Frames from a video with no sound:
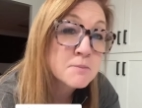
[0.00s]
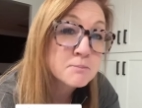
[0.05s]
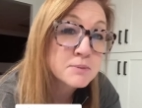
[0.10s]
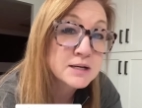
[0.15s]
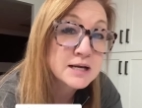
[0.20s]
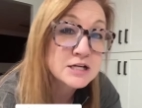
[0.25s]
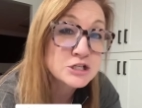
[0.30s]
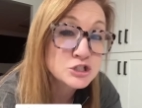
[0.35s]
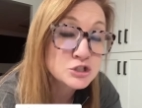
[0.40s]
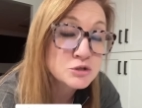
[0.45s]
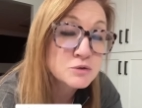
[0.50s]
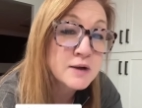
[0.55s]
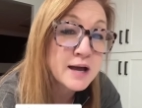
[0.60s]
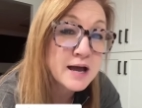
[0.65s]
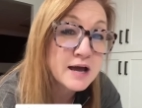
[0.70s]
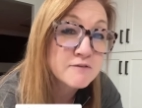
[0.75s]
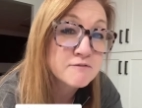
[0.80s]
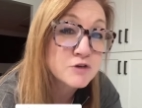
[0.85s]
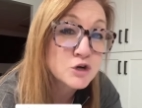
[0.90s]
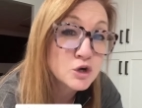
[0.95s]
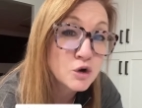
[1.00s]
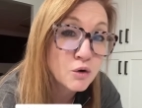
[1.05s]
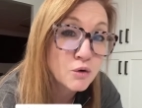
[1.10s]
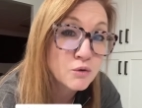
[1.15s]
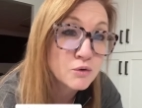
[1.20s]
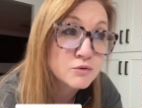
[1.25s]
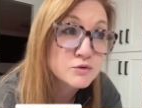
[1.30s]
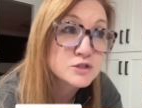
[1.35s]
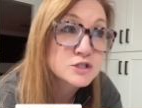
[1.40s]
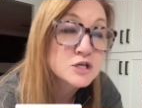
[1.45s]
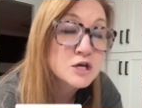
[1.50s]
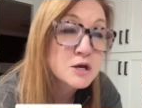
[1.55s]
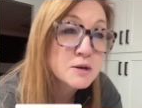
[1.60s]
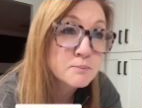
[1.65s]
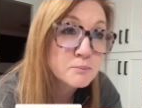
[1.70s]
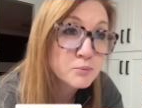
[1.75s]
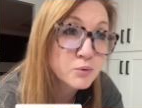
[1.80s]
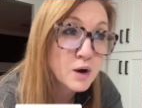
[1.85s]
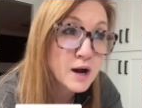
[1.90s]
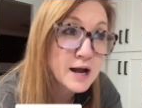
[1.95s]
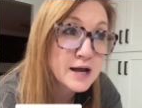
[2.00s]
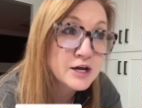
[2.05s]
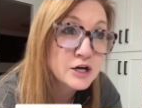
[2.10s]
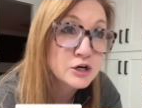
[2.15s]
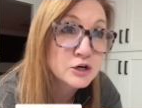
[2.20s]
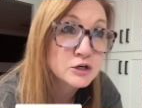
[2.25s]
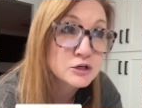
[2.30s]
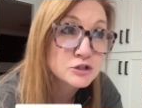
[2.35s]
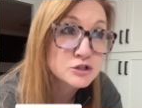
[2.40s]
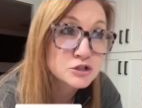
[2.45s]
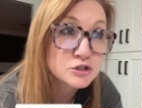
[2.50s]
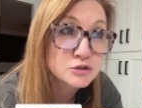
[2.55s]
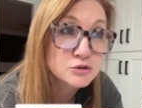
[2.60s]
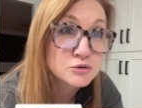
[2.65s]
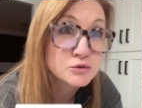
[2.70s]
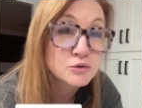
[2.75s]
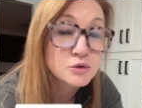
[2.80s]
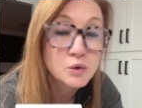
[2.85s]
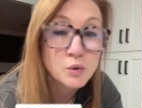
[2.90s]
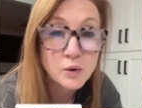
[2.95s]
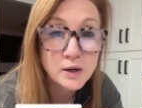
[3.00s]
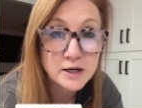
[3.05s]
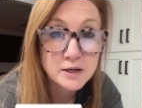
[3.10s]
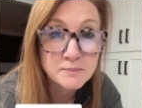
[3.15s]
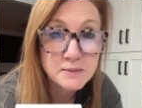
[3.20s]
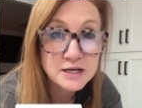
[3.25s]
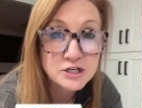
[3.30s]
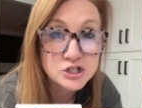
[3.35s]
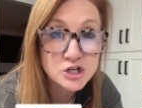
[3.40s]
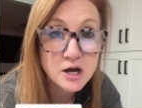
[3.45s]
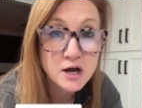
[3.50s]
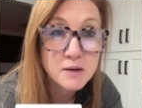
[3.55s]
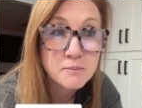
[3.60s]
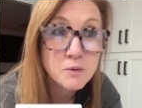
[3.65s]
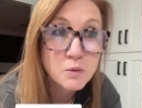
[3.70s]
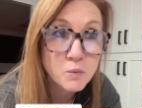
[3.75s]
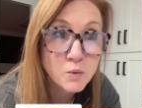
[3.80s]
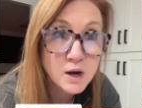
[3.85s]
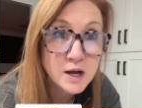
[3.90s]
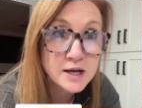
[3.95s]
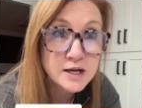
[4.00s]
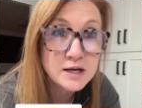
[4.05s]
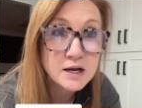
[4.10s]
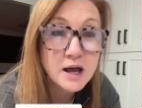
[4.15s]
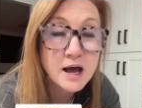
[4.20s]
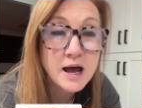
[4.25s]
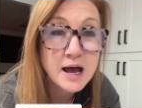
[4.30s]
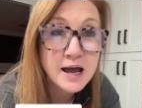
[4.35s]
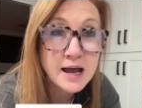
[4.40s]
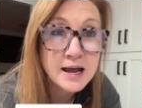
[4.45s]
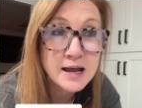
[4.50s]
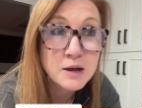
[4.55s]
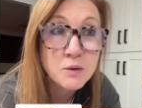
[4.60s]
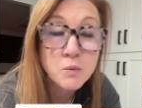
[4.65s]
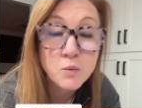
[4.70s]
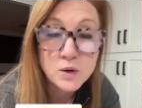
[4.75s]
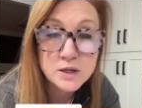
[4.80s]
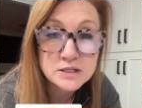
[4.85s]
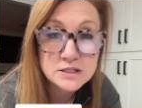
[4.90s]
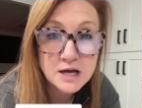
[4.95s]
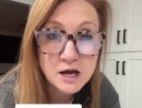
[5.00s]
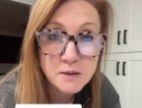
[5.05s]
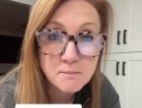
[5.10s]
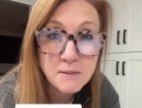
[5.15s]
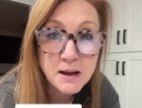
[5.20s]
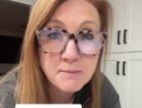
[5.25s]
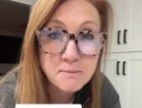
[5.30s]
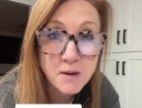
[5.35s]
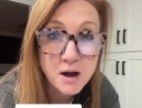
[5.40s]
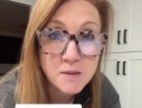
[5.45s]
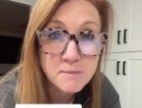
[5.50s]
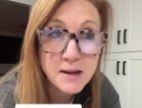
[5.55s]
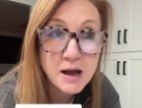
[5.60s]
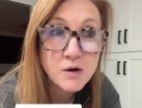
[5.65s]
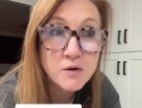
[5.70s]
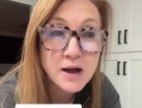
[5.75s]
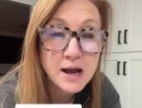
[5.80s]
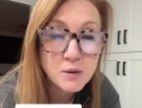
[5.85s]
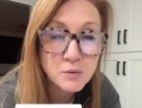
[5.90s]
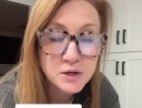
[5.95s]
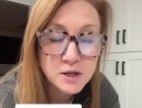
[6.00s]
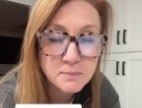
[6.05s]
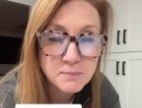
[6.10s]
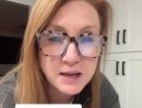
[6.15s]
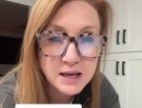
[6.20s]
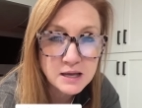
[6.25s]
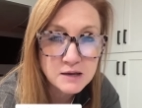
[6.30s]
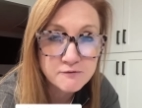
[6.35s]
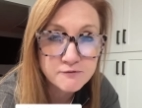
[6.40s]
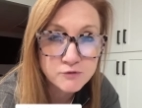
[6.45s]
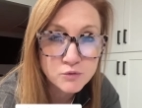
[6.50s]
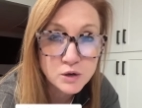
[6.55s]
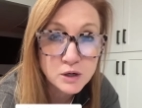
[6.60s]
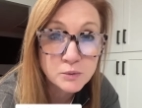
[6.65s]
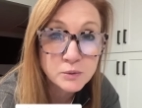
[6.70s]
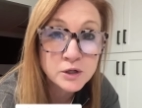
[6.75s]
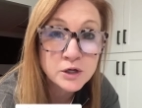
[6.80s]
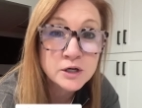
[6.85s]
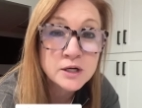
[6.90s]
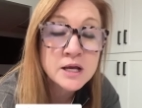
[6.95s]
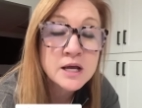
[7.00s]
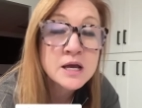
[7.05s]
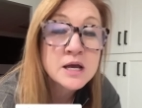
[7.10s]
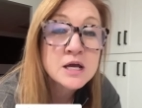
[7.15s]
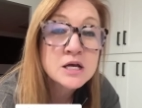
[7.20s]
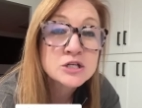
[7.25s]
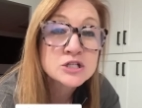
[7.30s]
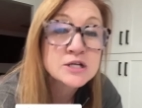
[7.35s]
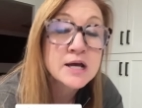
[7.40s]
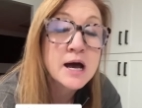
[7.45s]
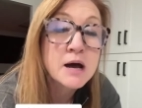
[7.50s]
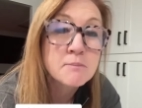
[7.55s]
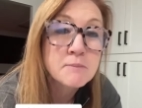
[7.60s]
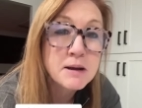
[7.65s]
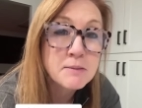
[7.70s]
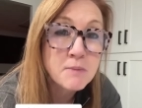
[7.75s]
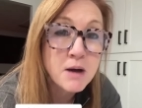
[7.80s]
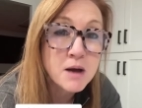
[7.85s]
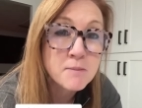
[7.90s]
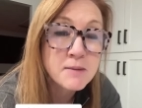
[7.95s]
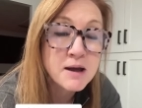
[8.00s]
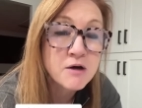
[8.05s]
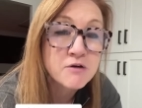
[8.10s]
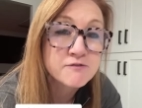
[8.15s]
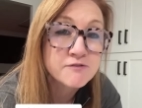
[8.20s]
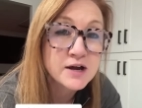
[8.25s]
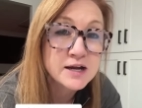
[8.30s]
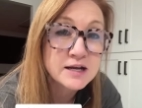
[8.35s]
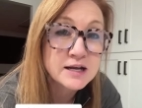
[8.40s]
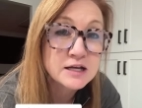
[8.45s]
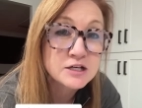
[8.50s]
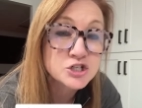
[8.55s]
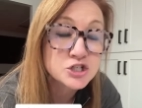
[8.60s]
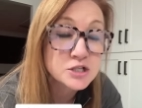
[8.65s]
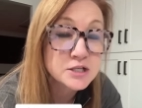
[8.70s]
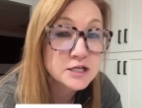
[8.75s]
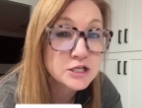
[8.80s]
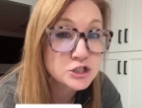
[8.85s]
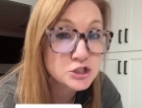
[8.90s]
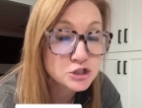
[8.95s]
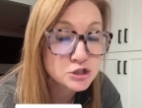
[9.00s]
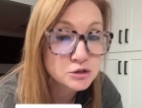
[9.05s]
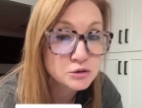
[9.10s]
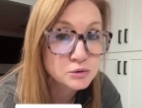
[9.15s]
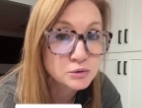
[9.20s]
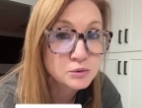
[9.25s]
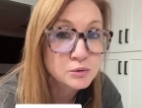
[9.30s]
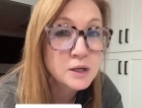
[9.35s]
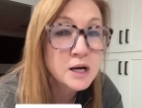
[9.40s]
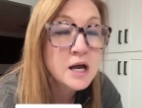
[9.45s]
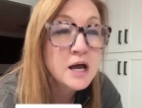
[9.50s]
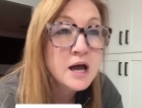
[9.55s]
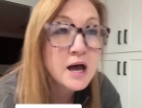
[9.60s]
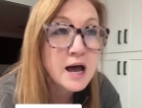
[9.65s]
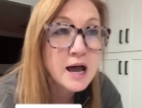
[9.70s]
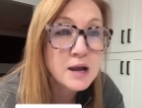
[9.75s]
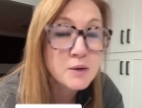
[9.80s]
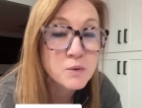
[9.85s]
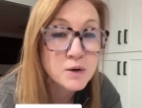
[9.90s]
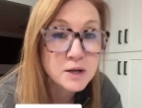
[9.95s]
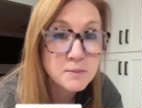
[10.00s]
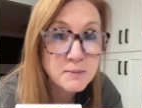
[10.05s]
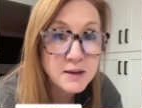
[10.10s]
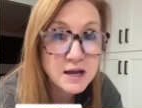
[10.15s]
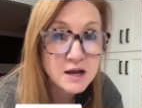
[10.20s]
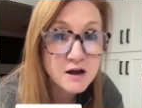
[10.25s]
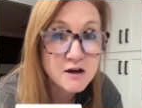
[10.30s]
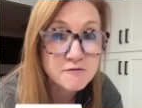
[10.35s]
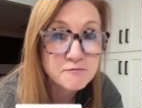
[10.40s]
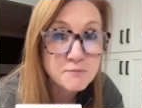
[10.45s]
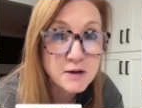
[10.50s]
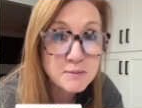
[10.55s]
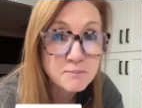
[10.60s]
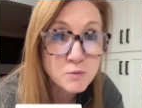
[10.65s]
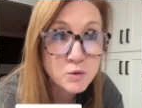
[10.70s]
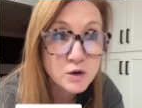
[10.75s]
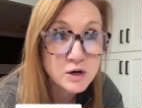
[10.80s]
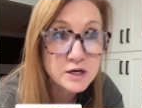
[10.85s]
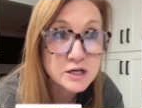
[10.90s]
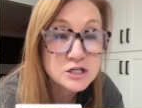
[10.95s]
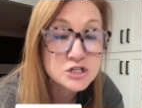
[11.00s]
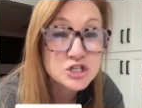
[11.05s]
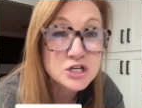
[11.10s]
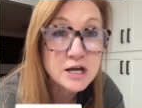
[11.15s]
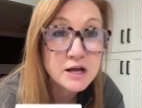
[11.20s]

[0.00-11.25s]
But I do have goals prior to quitting my job. One, I want to help my mom out. I want to pay it forward to help my mom out financially. Two, I want to pay off my mortgage.